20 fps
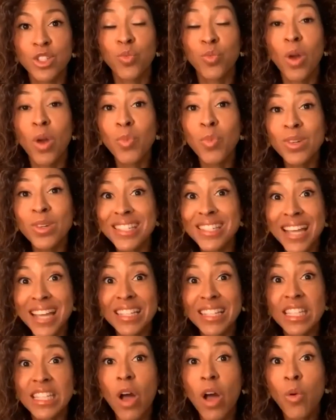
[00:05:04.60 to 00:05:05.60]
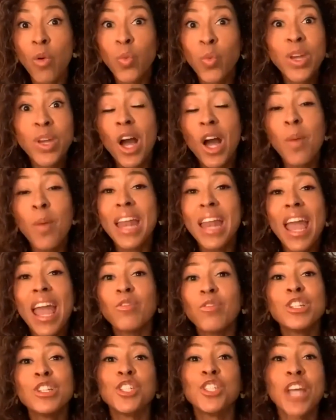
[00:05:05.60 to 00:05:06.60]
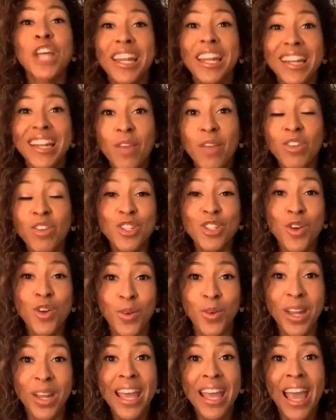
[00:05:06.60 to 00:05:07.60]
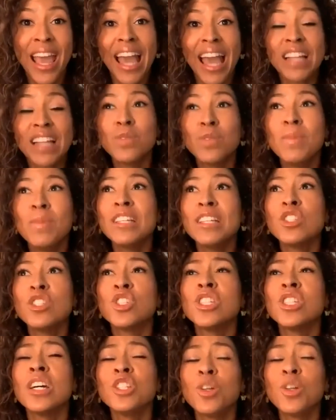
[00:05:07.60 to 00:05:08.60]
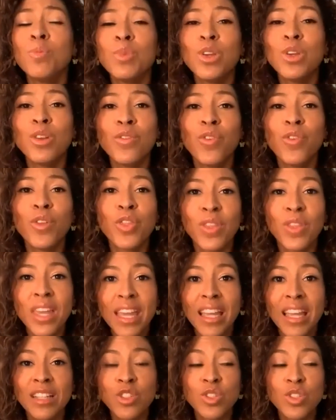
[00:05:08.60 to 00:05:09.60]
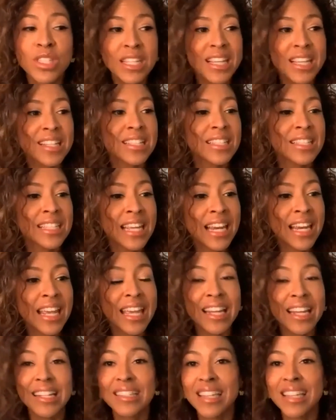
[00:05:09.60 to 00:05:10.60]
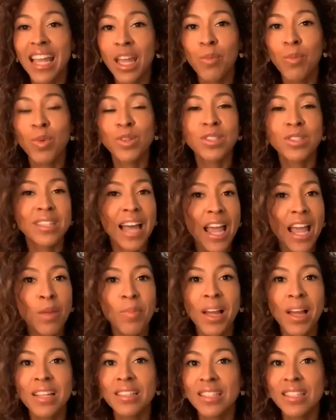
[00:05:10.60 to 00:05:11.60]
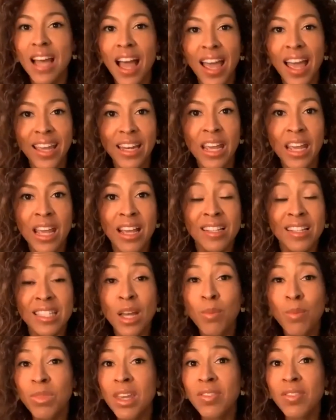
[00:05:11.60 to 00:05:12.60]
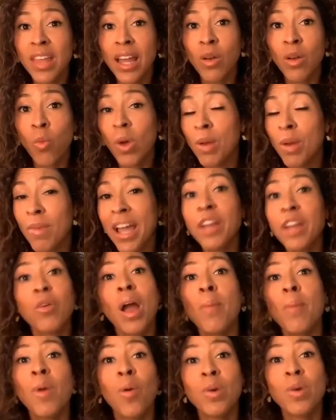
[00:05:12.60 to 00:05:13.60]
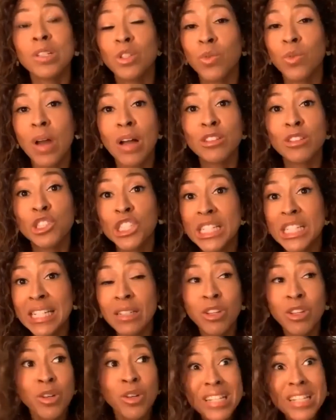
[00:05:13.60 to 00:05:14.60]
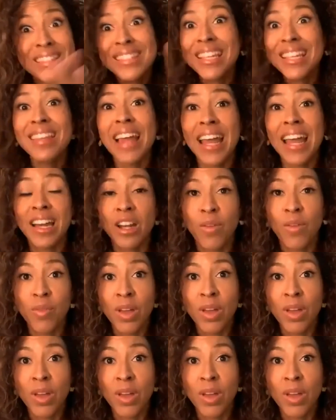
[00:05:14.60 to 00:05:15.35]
represents, we come in every shade and every tone. And to me, it's such a beautiful thing to see us sitting in a table side by side. Something that when my grandma was around, you didn't see that in a